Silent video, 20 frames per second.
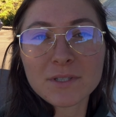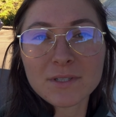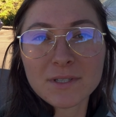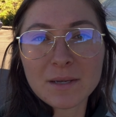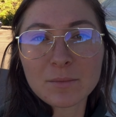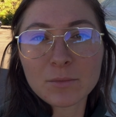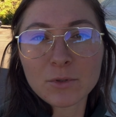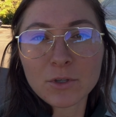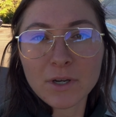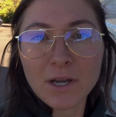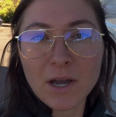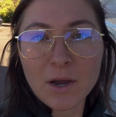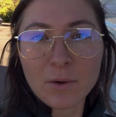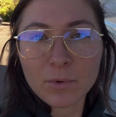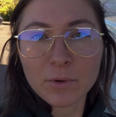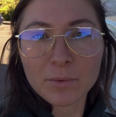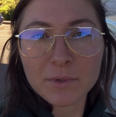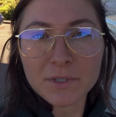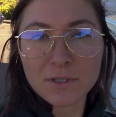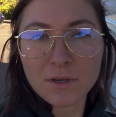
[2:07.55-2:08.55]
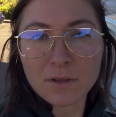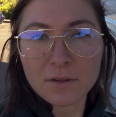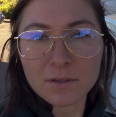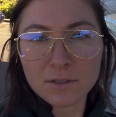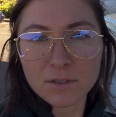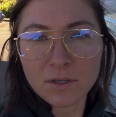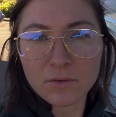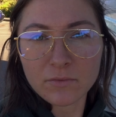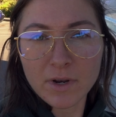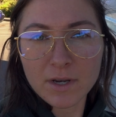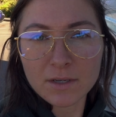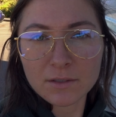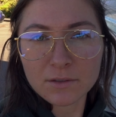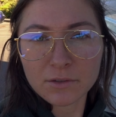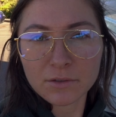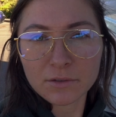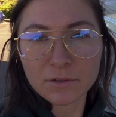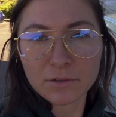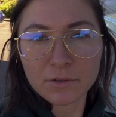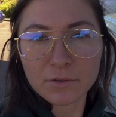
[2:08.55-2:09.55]
same lookout where we saw the sunrise
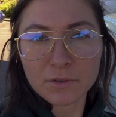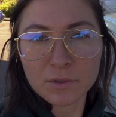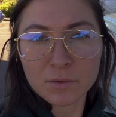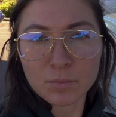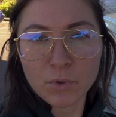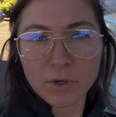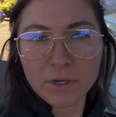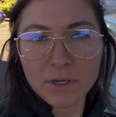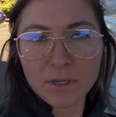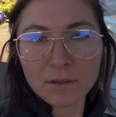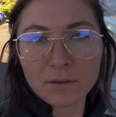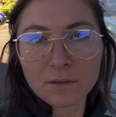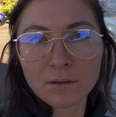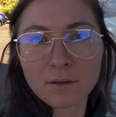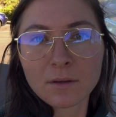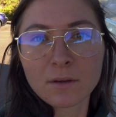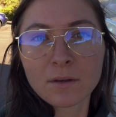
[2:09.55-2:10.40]
earlier this morning.